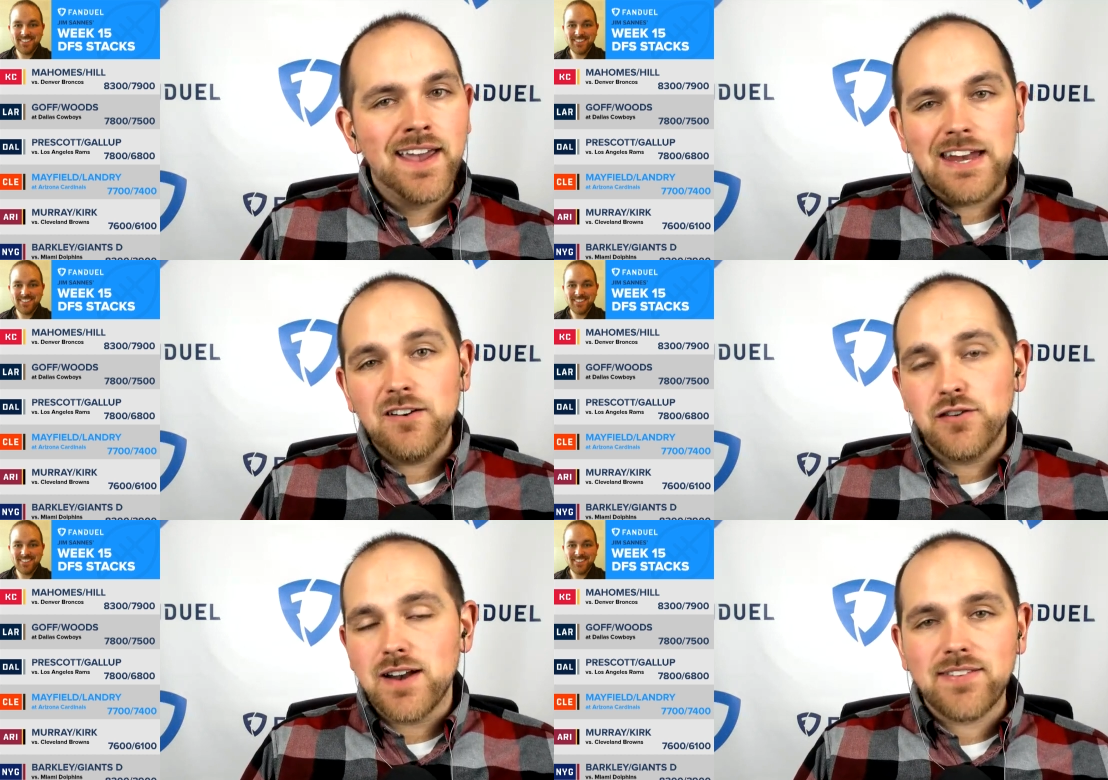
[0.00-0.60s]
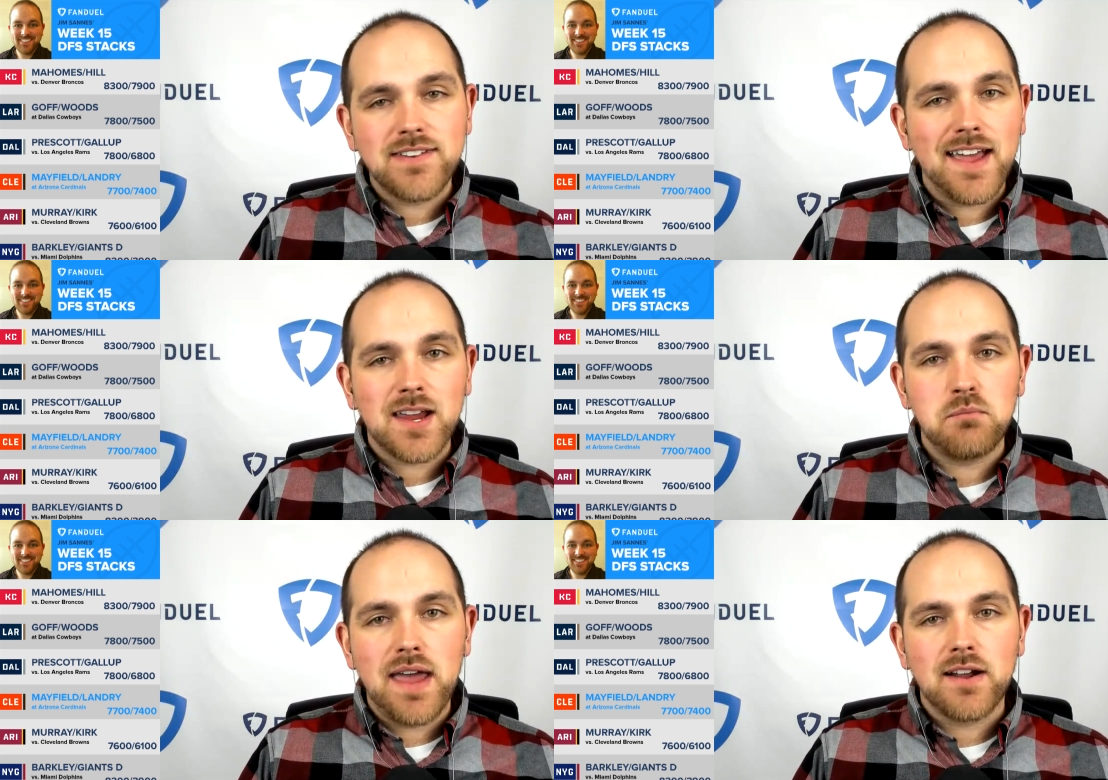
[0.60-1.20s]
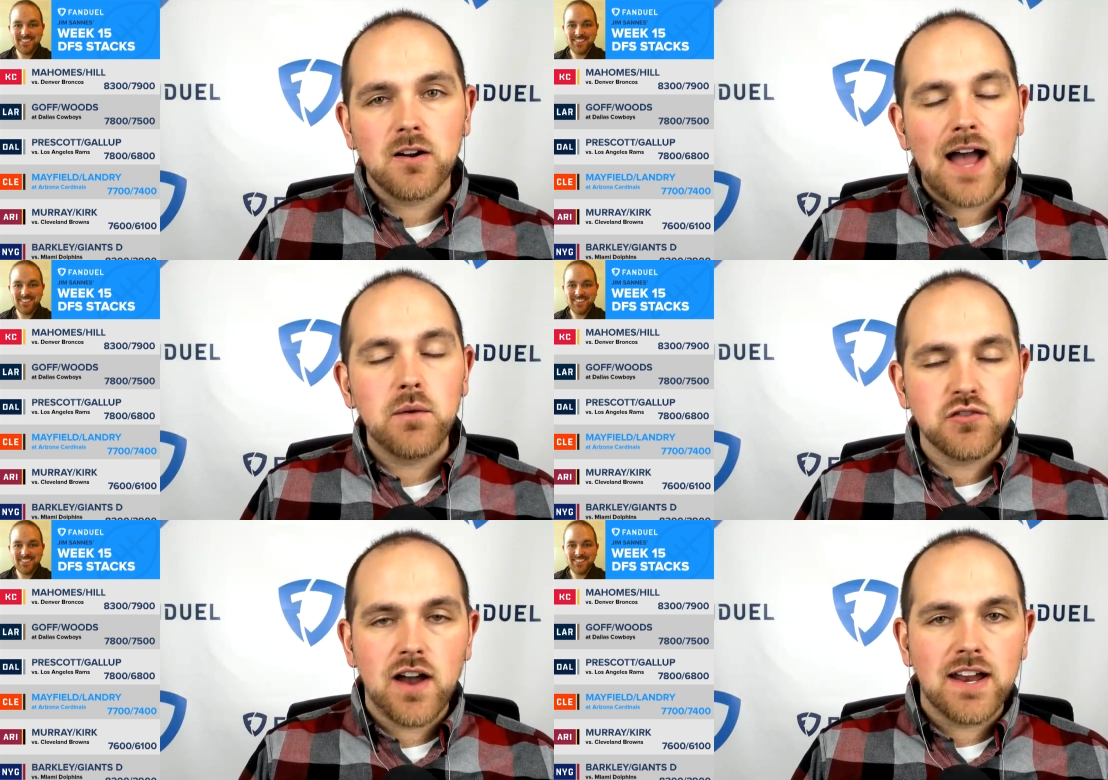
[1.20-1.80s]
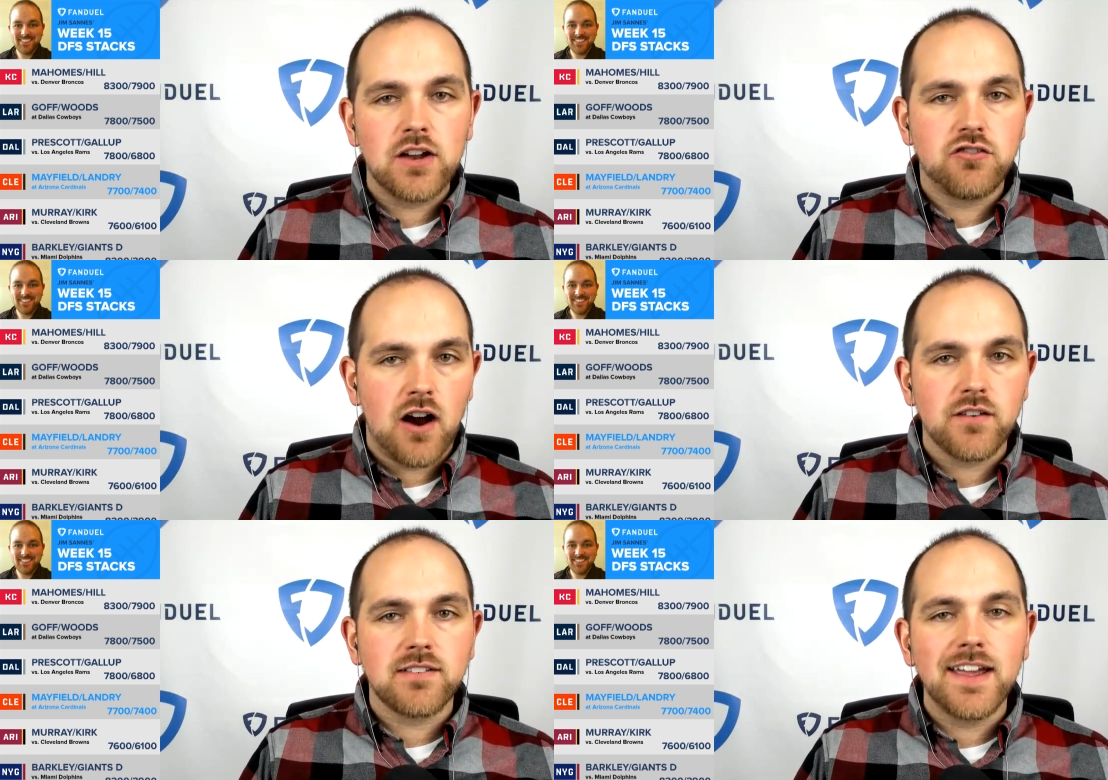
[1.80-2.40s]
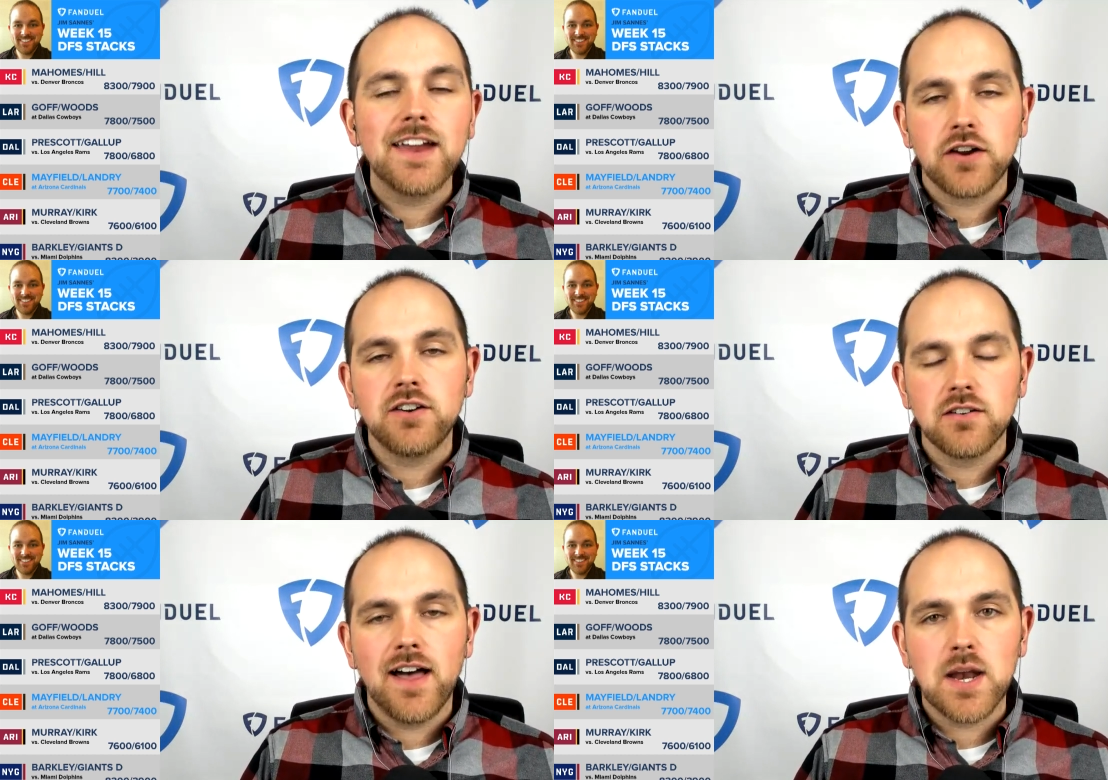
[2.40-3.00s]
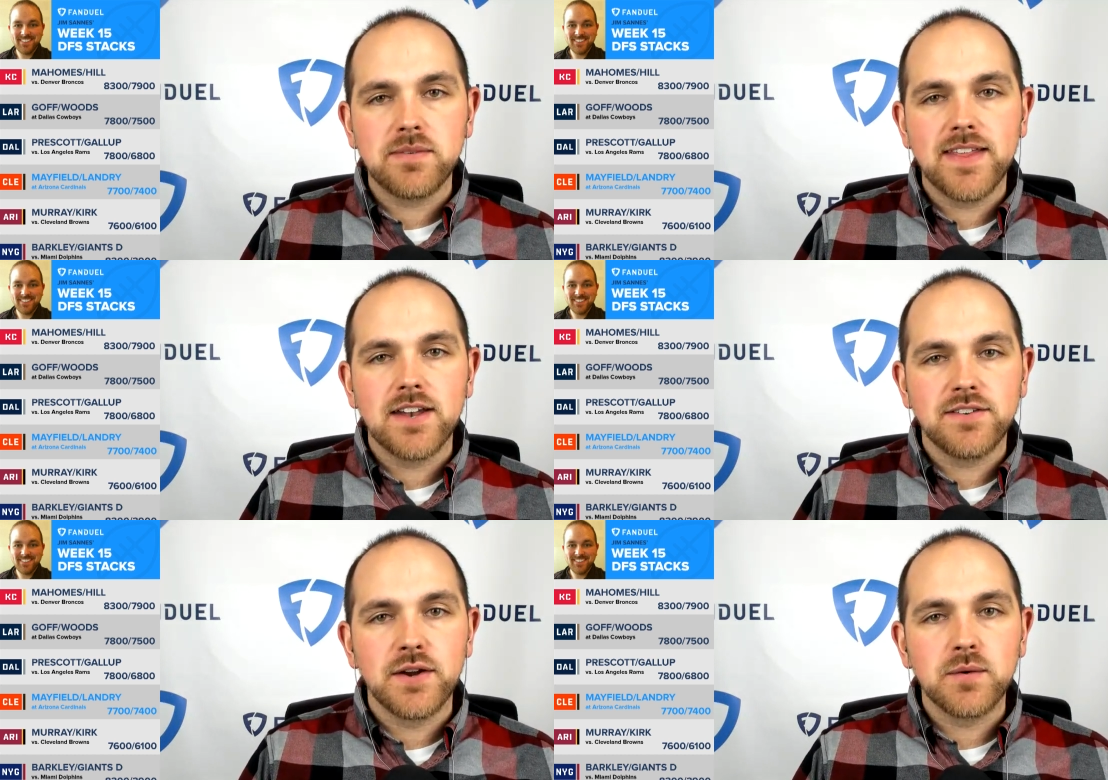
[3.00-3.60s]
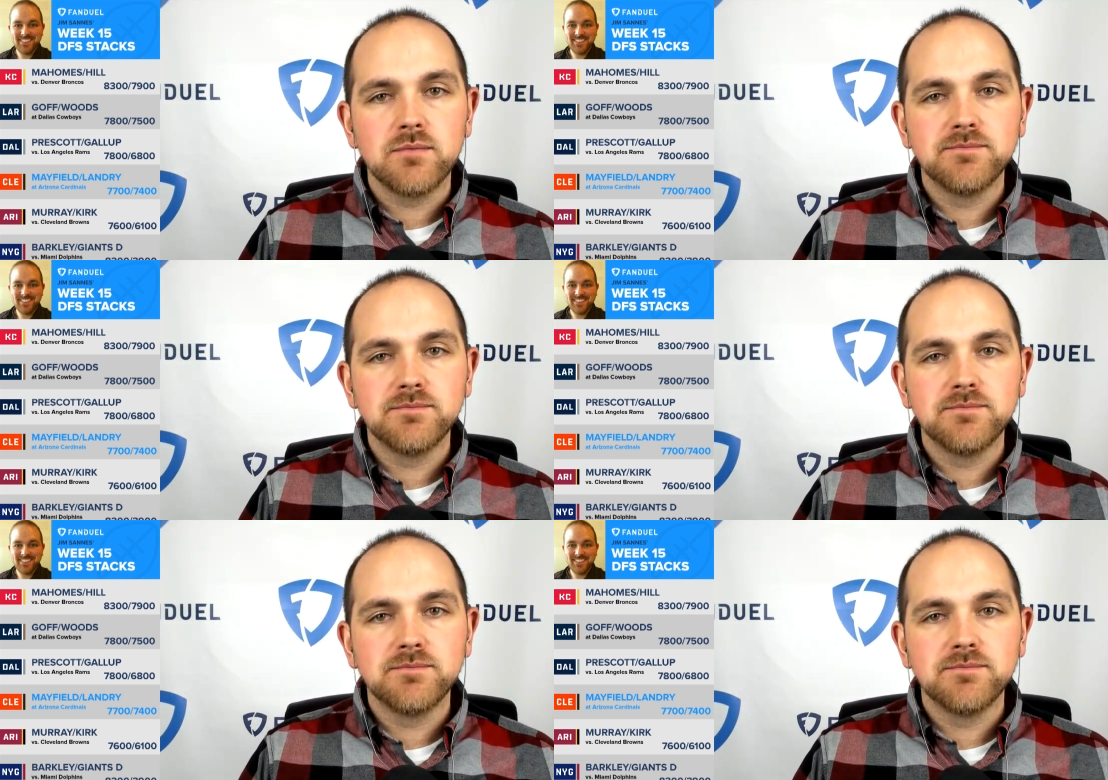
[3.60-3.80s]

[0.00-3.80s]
Speaker 1: And even if you're not stacking Baker, I would try to get Jarvis Landry in your lineups then too.